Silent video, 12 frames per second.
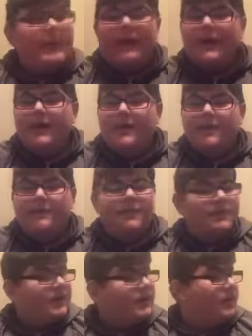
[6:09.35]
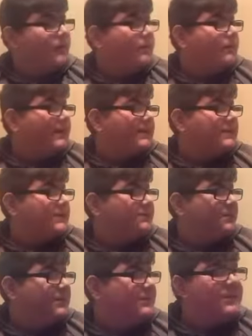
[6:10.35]
I don't know what
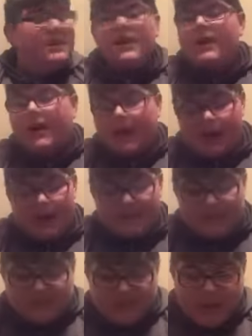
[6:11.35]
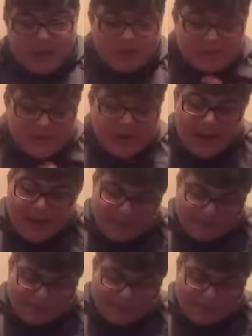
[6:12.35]
plasticest means. So yeah,